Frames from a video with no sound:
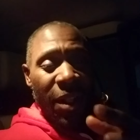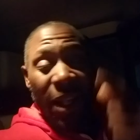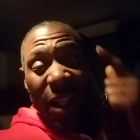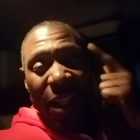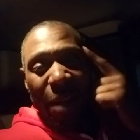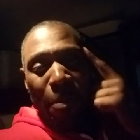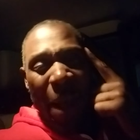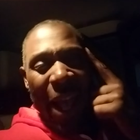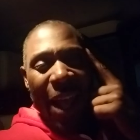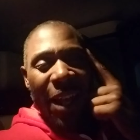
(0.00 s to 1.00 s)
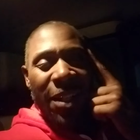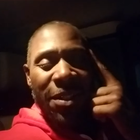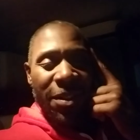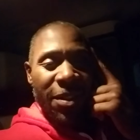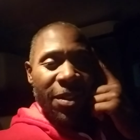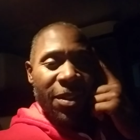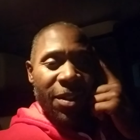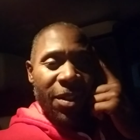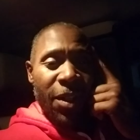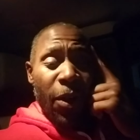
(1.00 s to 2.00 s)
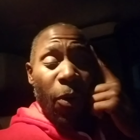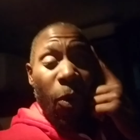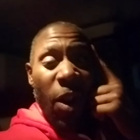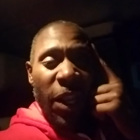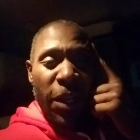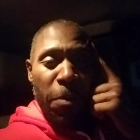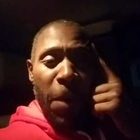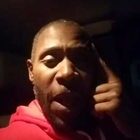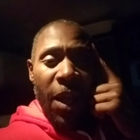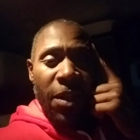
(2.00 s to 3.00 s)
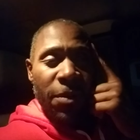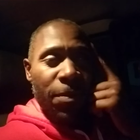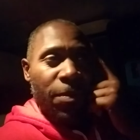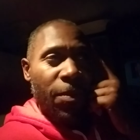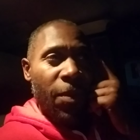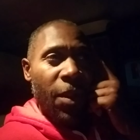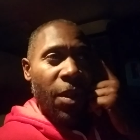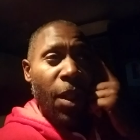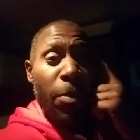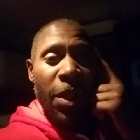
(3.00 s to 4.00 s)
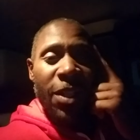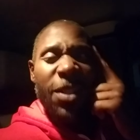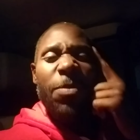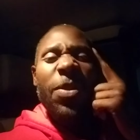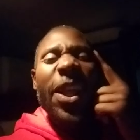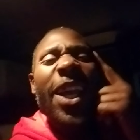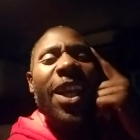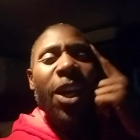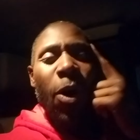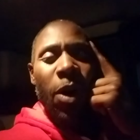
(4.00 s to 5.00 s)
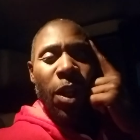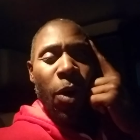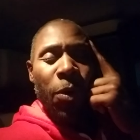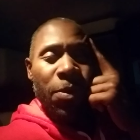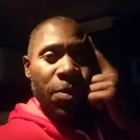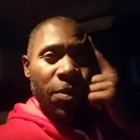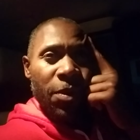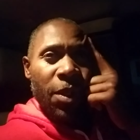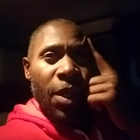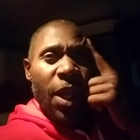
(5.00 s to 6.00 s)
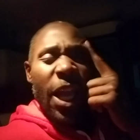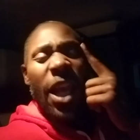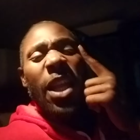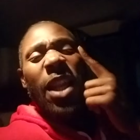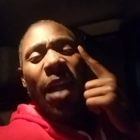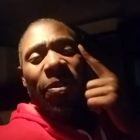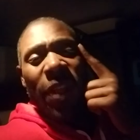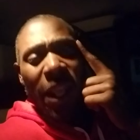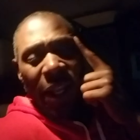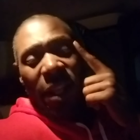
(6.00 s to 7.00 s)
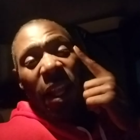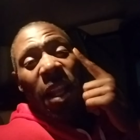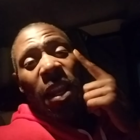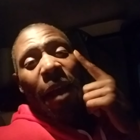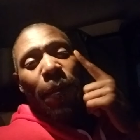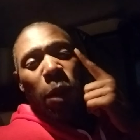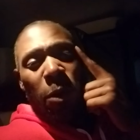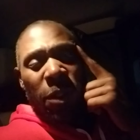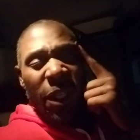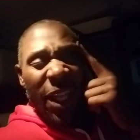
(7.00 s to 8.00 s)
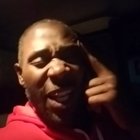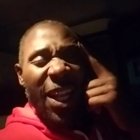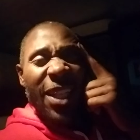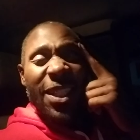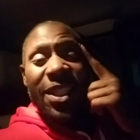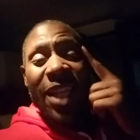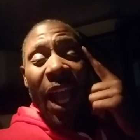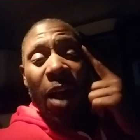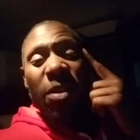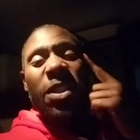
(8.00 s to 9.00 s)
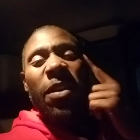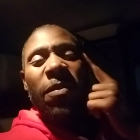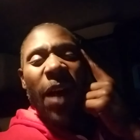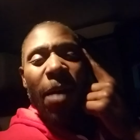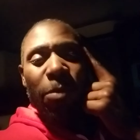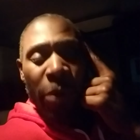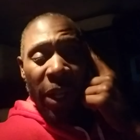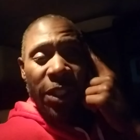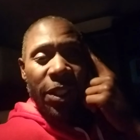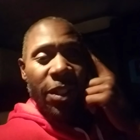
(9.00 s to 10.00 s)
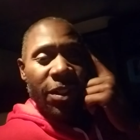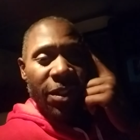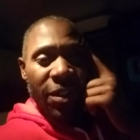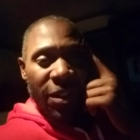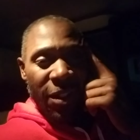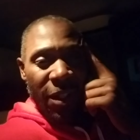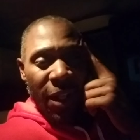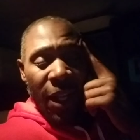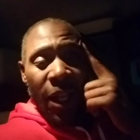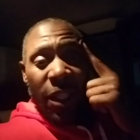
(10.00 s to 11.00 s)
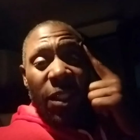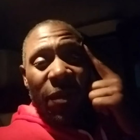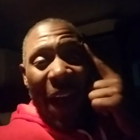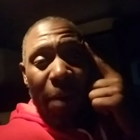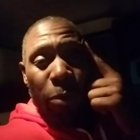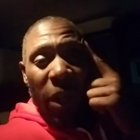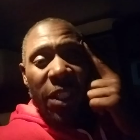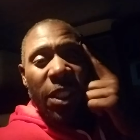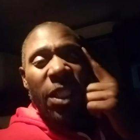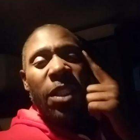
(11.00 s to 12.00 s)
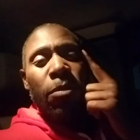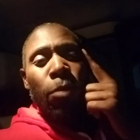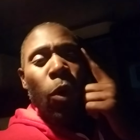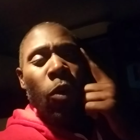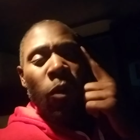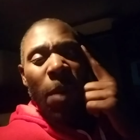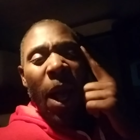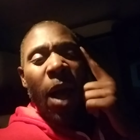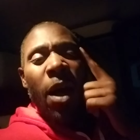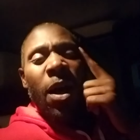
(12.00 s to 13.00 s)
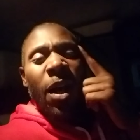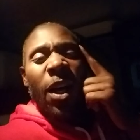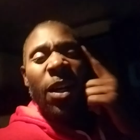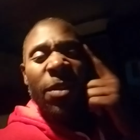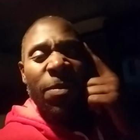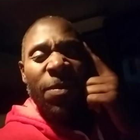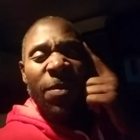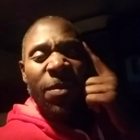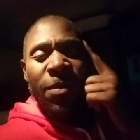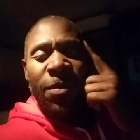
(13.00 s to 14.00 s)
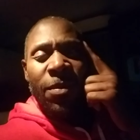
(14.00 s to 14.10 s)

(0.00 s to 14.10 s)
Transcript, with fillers: in the mind, working the mind. That means there's some thinking going on. In that thinking, in that music, in that sound is a vibration. This vibration is moved by hum,